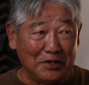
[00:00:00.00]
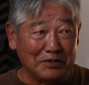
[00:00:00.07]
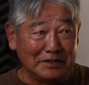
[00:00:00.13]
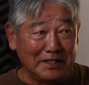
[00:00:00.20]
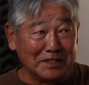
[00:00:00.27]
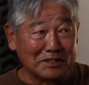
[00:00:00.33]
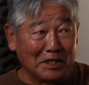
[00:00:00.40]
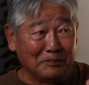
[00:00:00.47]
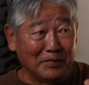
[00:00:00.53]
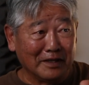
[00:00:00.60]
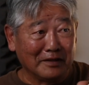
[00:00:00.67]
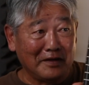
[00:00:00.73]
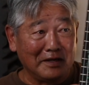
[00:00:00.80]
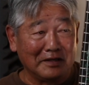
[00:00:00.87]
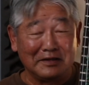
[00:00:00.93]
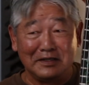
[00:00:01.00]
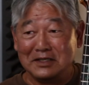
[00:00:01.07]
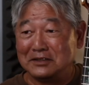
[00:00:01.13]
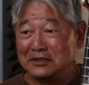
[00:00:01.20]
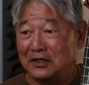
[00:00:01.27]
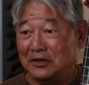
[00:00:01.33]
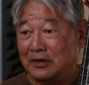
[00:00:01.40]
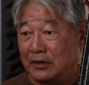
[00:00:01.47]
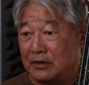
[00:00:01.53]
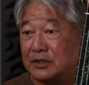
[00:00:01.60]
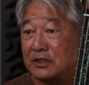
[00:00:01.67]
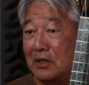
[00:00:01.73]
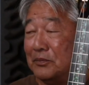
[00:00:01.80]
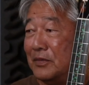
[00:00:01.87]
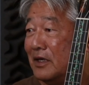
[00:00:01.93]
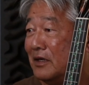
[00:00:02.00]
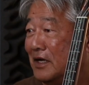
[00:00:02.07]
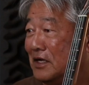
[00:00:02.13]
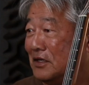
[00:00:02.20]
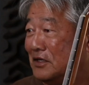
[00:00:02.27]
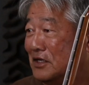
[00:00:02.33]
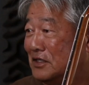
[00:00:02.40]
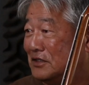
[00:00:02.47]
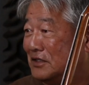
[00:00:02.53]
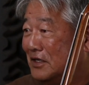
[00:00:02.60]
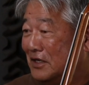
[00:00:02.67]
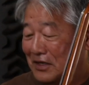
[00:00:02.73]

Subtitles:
you see something like this and you hear something like this,